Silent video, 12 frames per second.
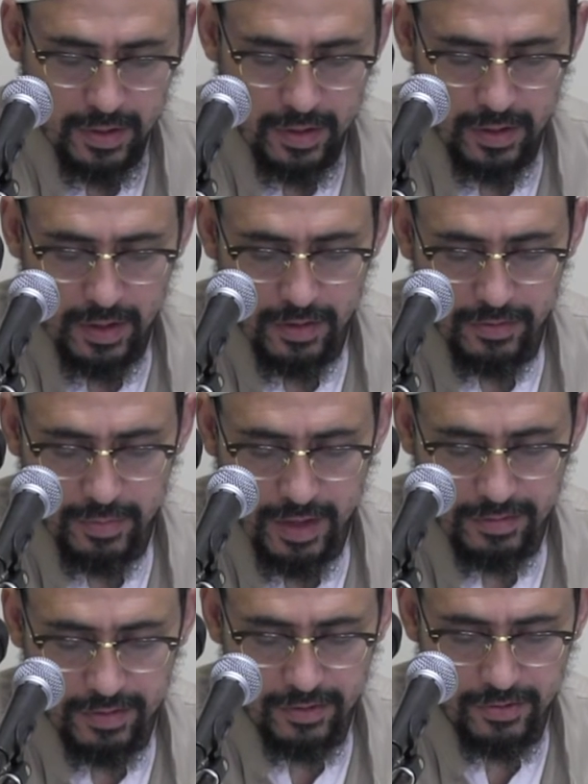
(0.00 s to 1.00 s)
Allah's
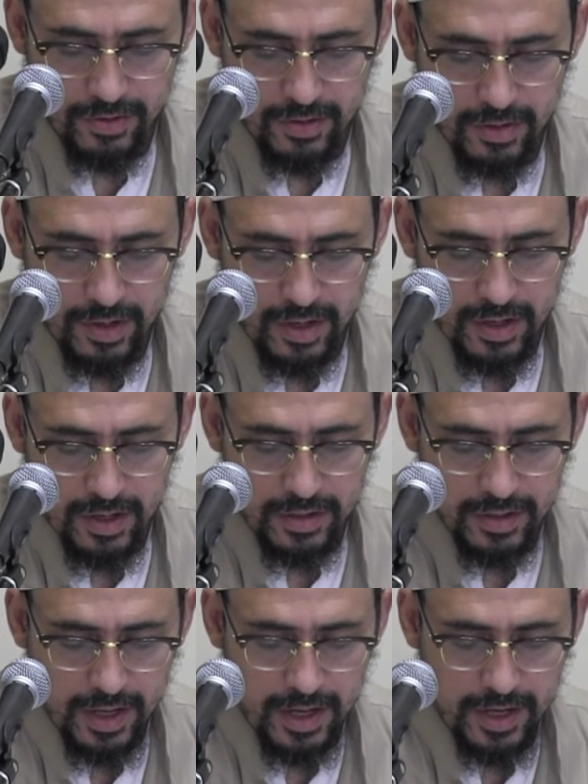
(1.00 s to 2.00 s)
Messenger
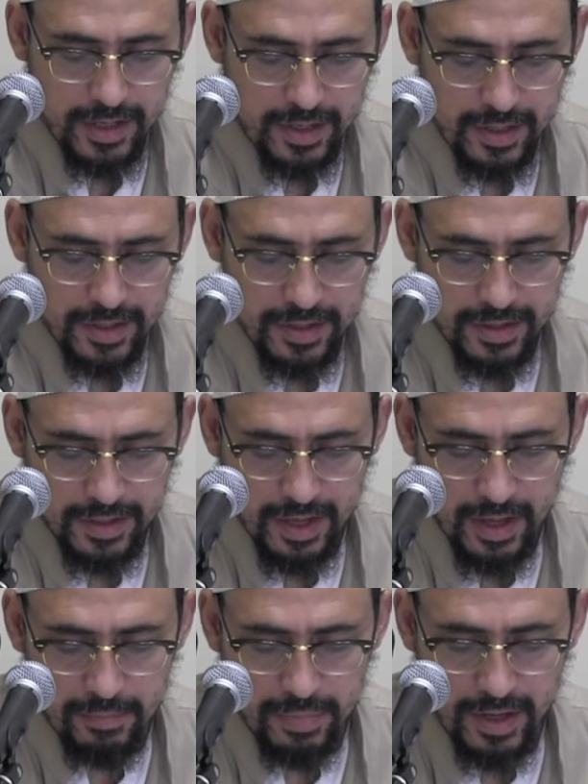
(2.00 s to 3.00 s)
led the
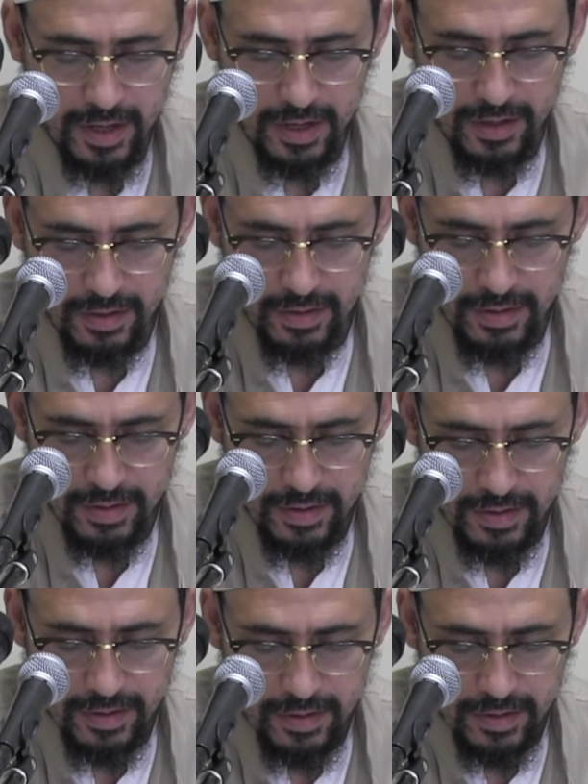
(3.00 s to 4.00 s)
campaign
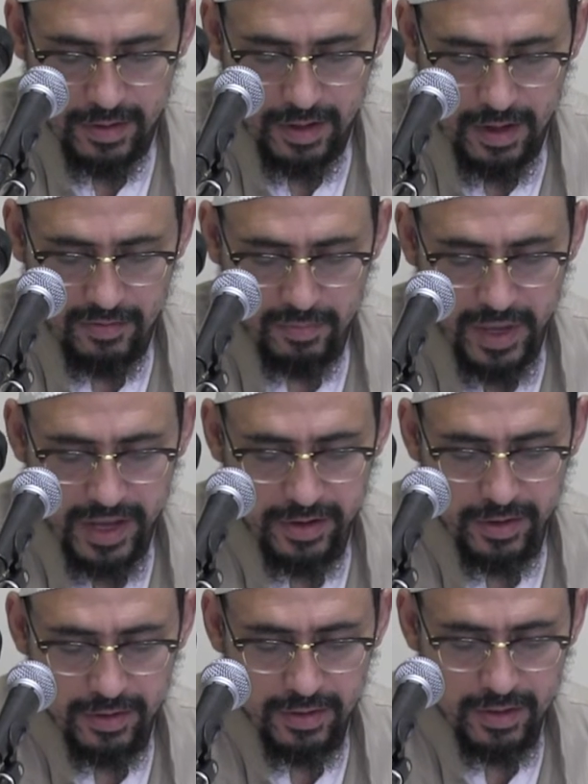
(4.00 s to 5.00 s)
of
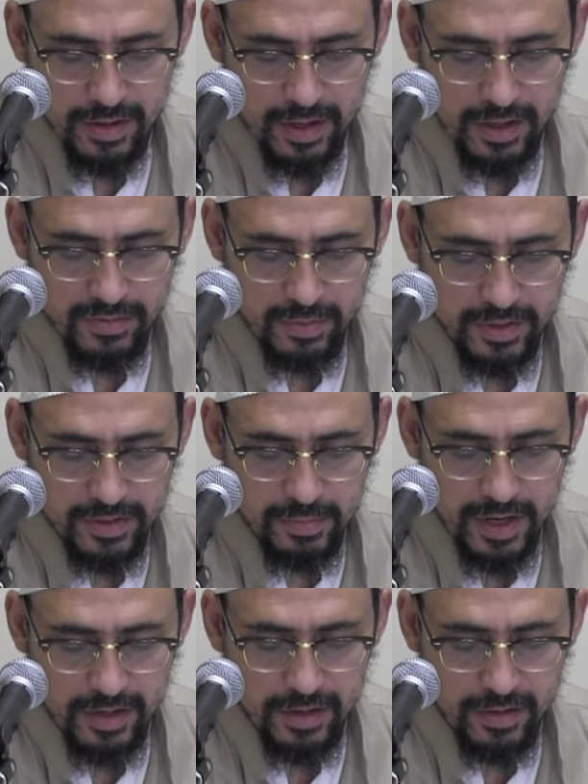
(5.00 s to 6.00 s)
Badr, Ghazwat
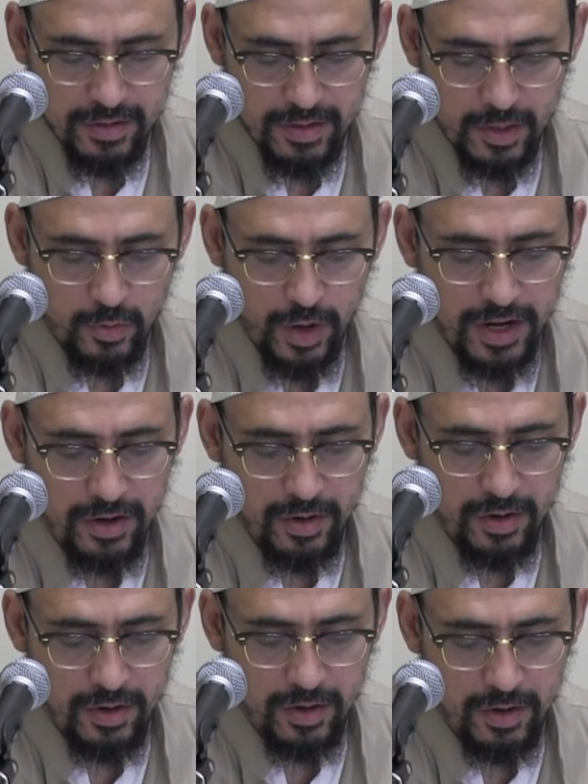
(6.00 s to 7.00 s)
Badr, the greater
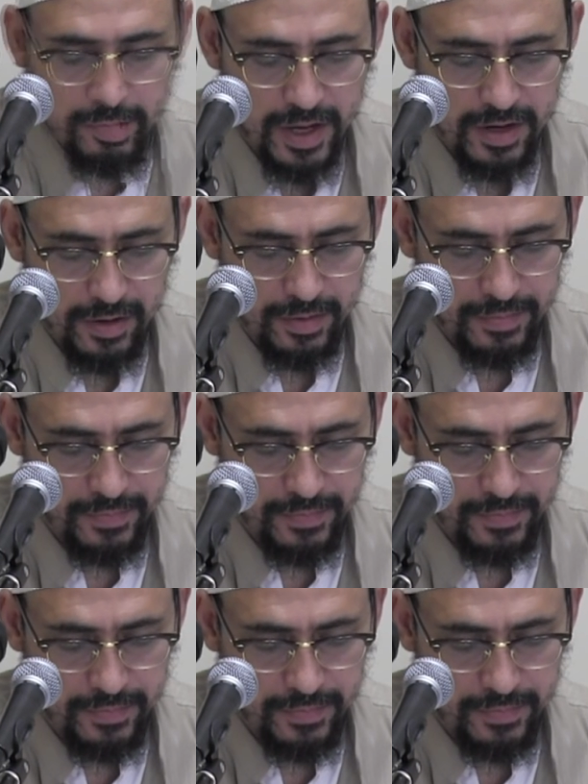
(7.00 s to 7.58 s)
Battle of Badr.